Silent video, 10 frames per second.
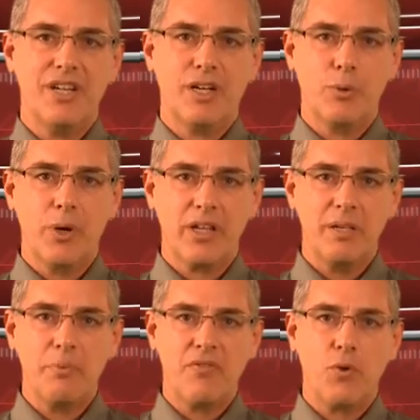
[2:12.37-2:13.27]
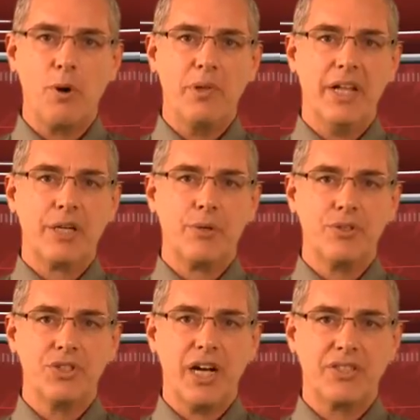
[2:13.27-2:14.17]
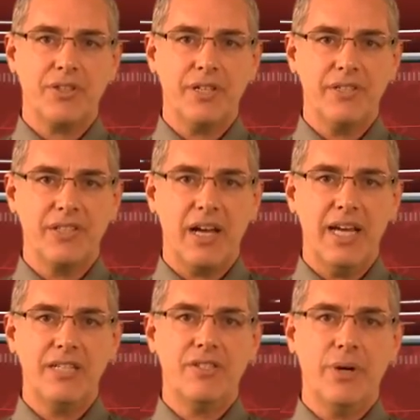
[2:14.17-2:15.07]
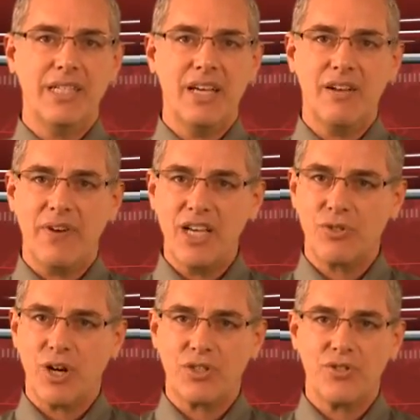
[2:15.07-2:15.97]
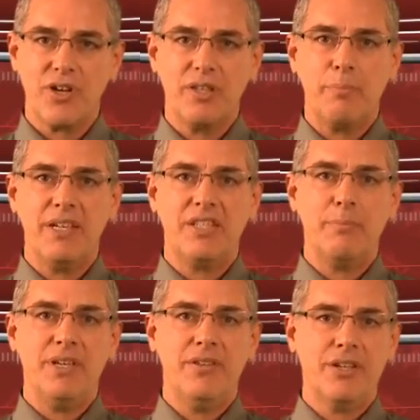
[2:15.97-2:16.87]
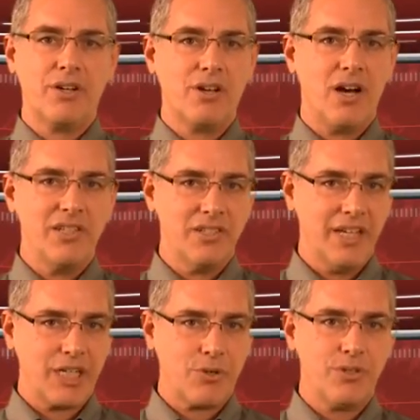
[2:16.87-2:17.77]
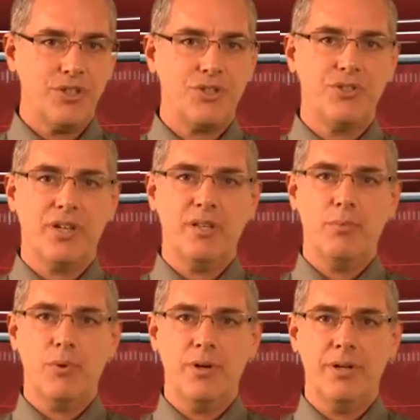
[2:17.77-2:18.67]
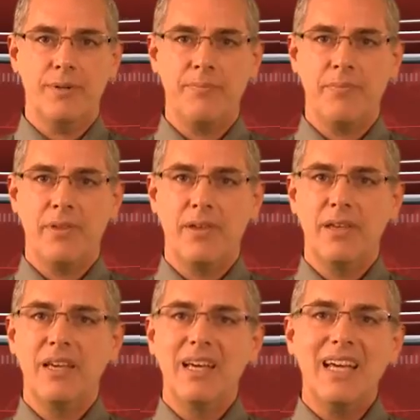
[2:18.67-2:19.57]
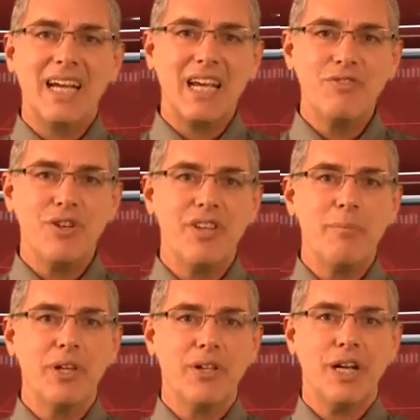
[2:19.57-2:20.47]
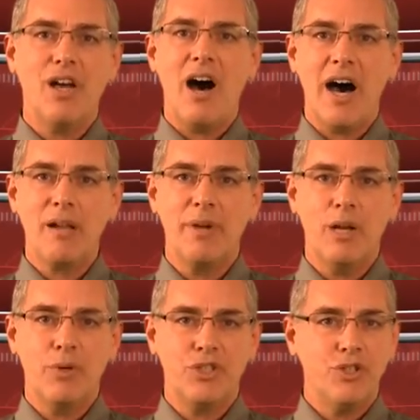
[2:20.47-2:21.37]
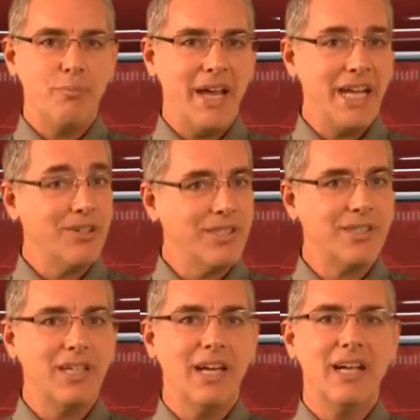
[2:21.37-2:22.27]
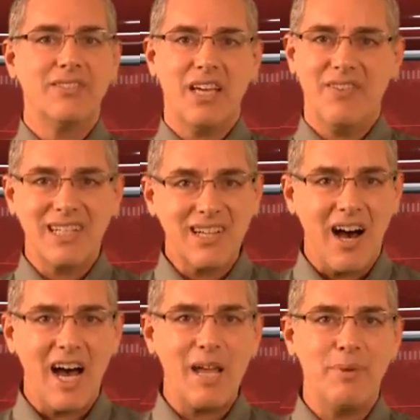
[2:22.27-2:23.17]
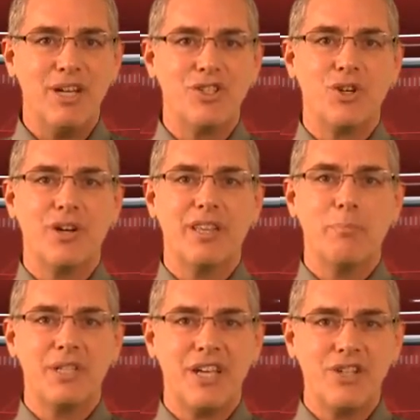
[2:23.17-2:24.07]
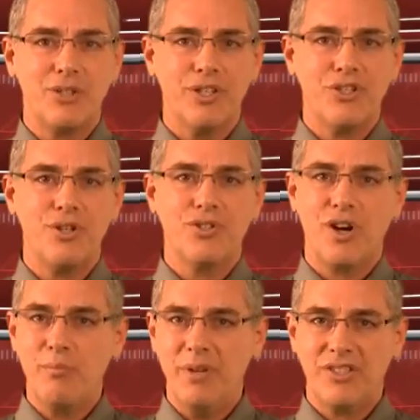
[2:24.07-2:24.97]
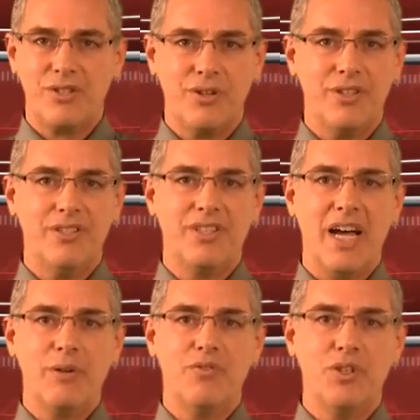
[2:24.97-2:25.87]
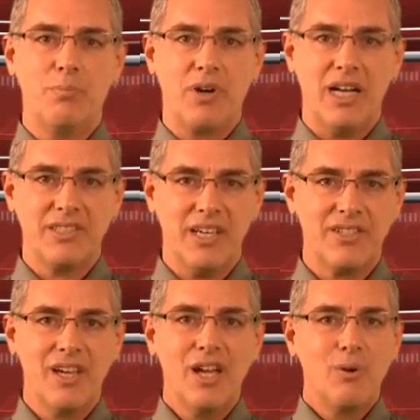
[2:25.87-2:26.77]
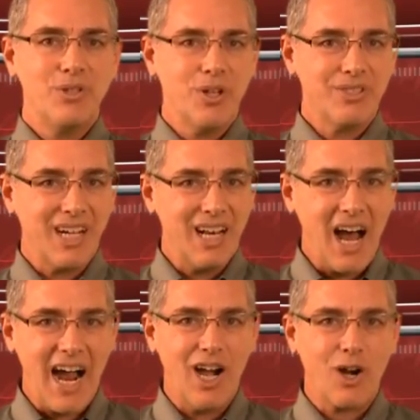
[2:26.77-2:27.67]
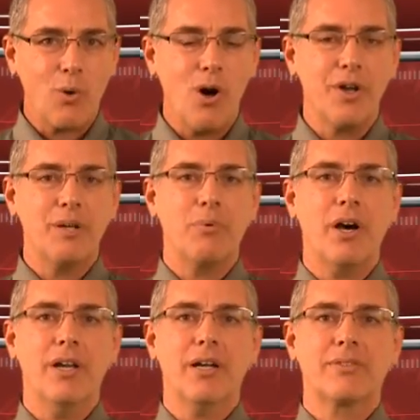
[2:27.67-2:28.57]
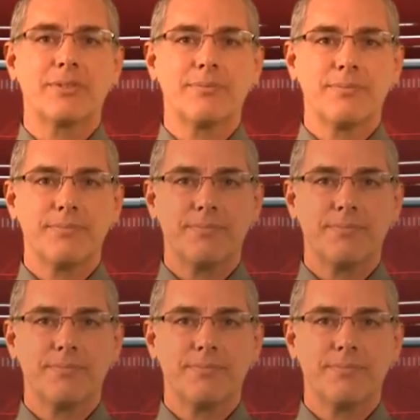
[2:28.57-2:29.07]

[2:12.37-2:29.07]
DRC can quickly perform electrical checks on the design to identify structures on the PCB that could cause electrical issues on the board. It gives you the ability to automate what you do manually today, saving time and ensuring that potential issues aren't missed during the design review process, resulting in higher quality products.